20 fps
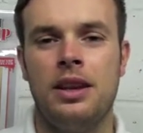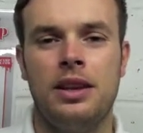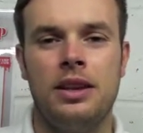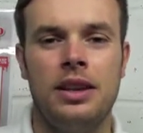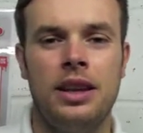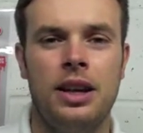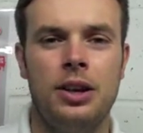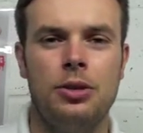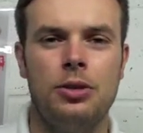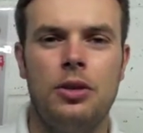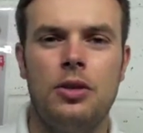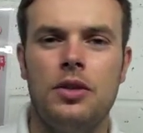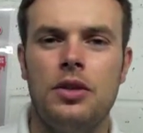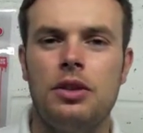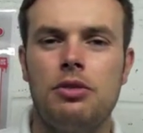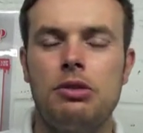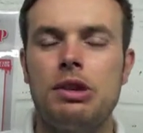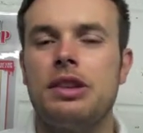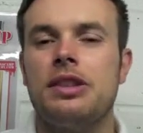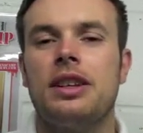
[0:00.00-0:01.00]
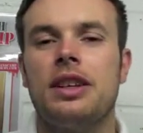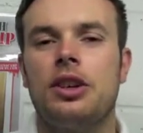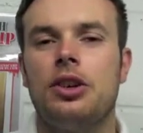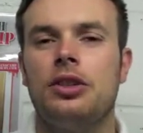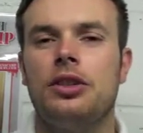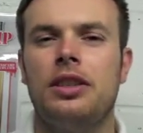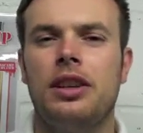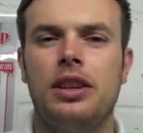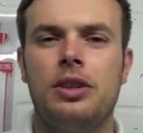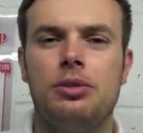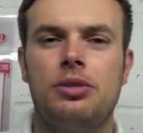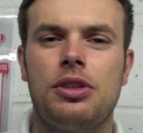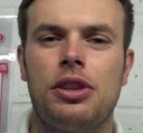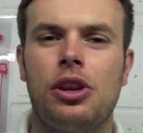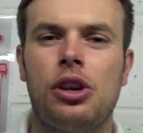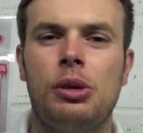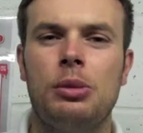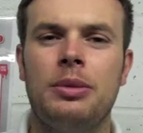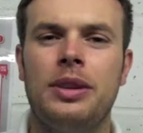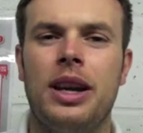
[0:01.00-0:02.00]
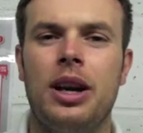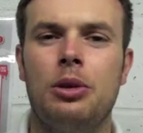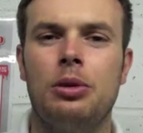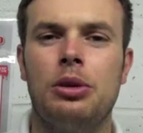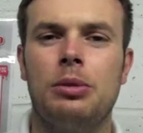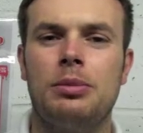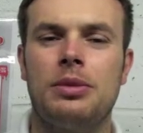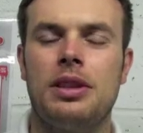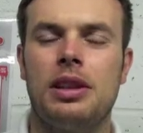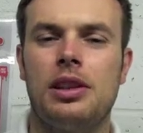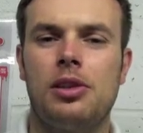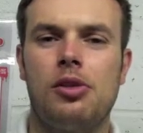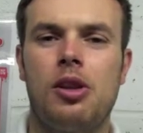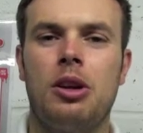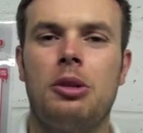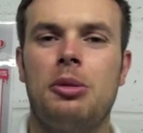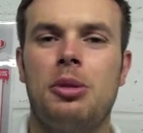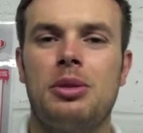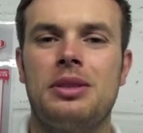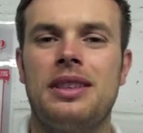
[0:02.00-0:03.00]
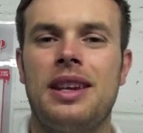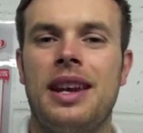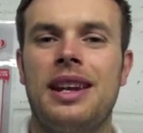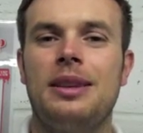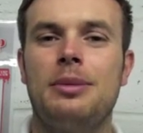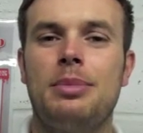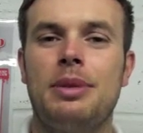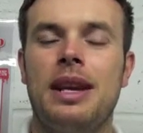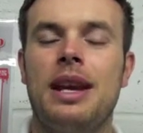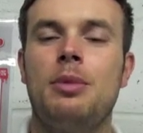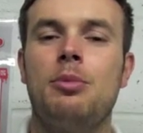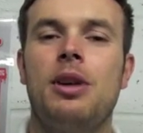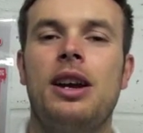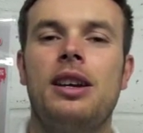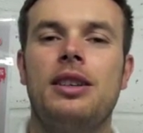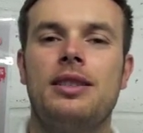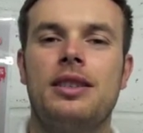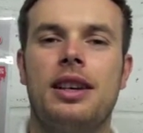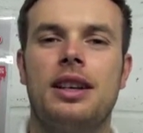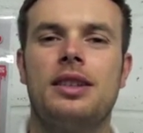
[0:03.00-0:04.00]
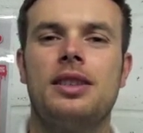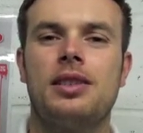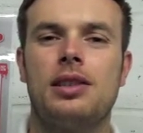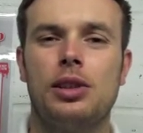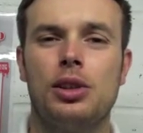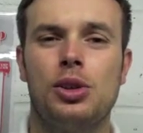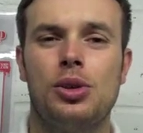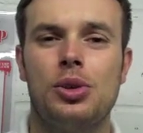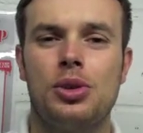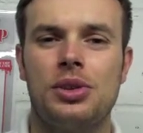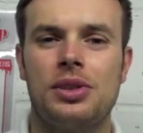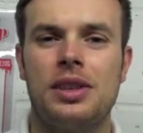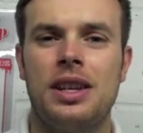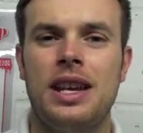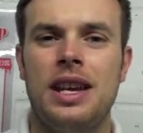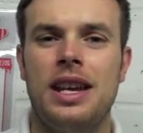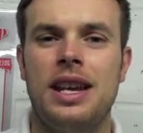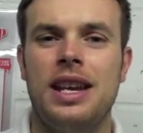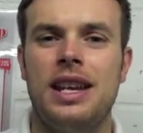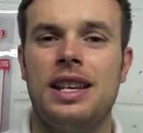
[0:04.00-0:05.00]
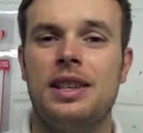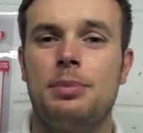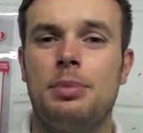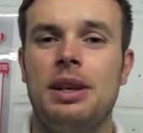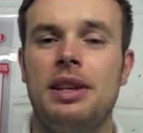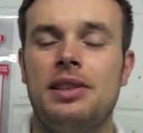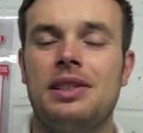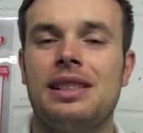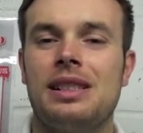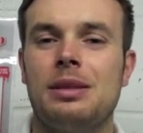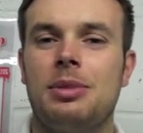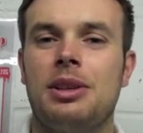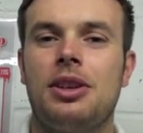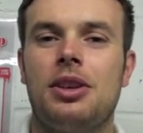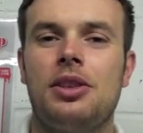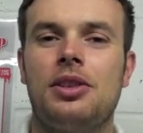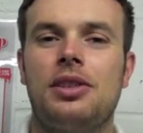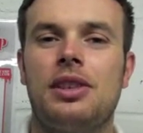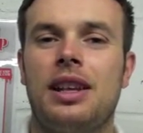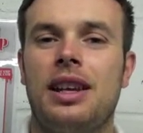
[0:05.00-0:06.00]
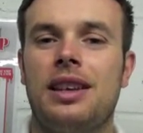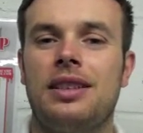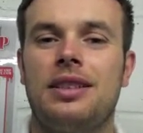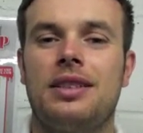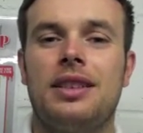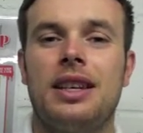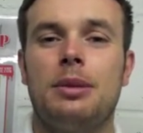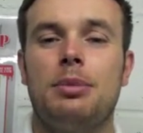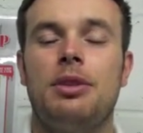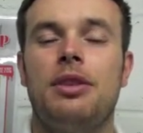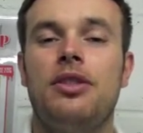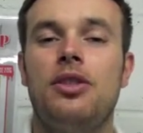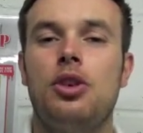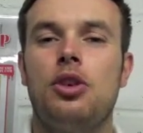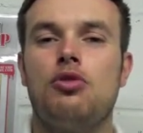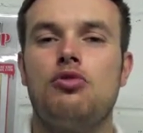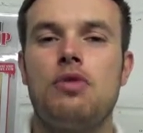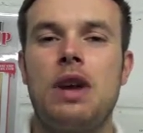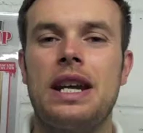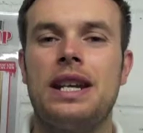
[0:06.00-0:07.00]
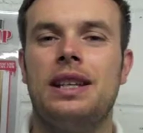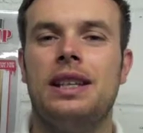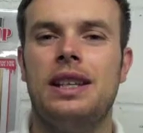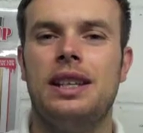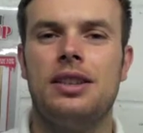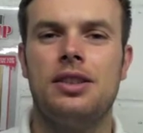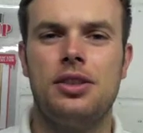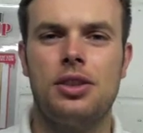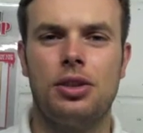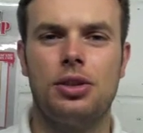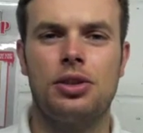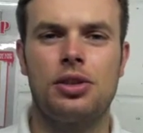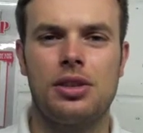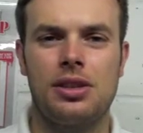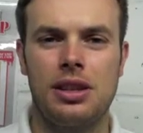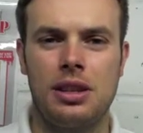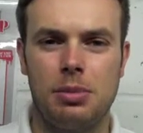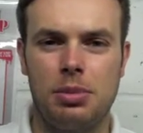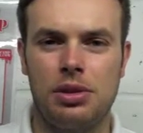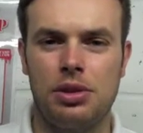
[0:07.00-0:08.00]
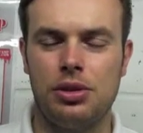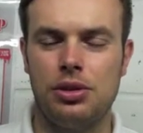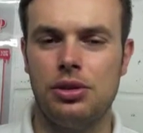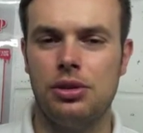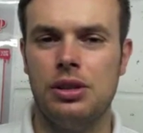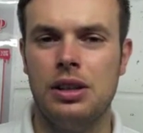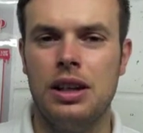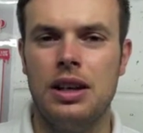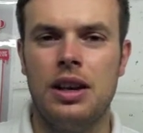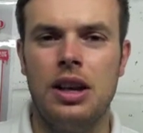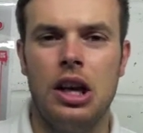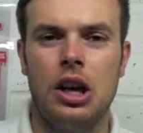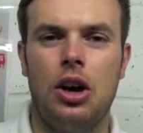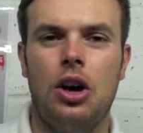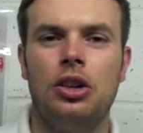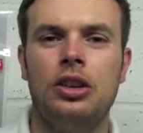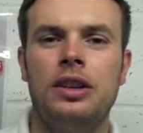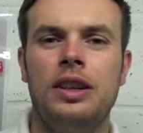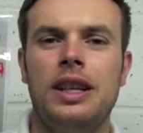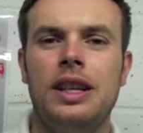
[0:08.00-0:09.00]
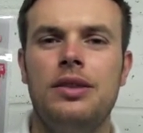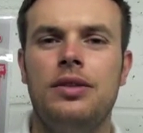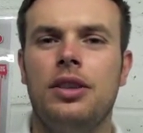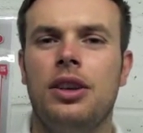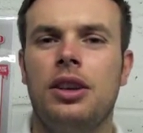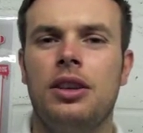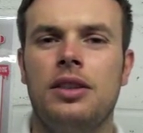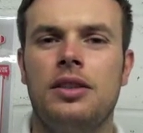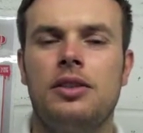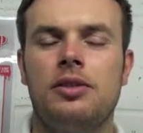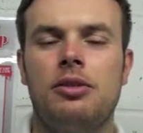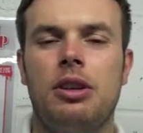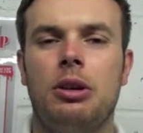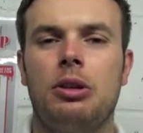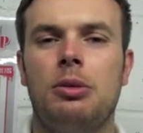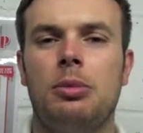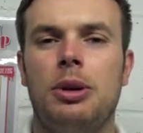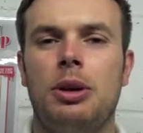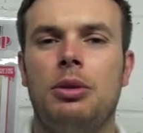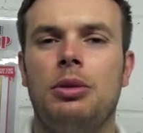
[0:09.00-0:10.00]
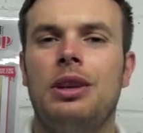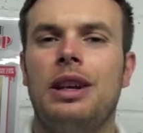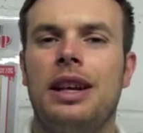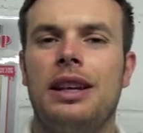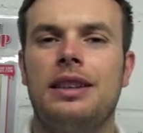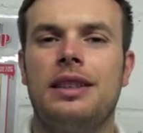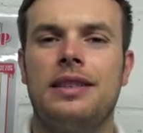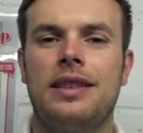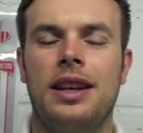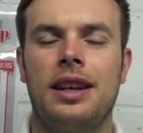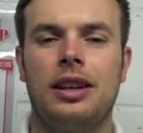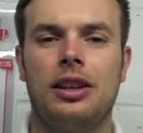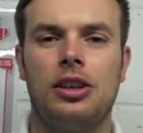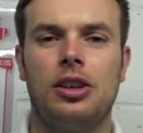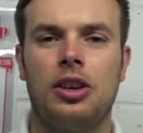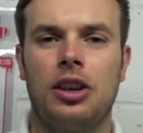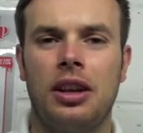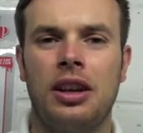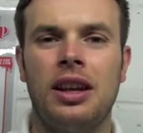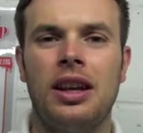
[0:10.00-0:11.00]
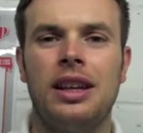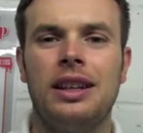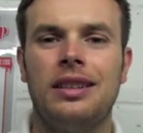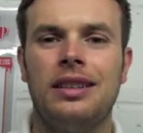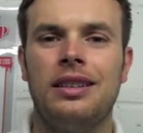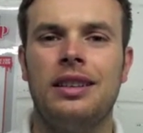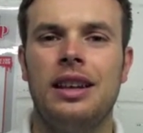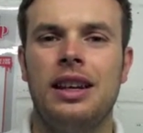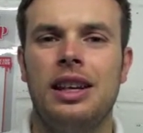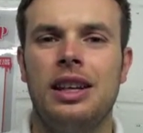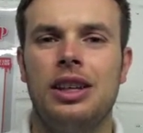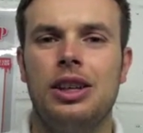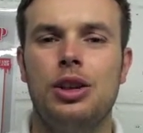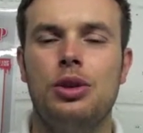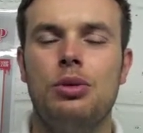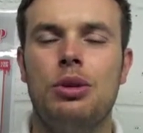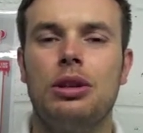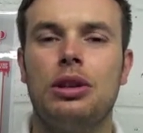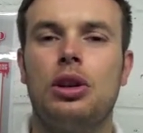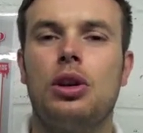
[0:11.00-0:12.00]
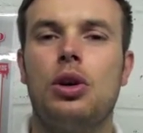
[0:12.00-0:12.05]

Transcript: Now, the reason it continues to come down up until around about 10 PM where it's at its lowest is basically because, as I said before, it regulates your sleep. So on an evening, around about 9 or 10 o'clock at night, you want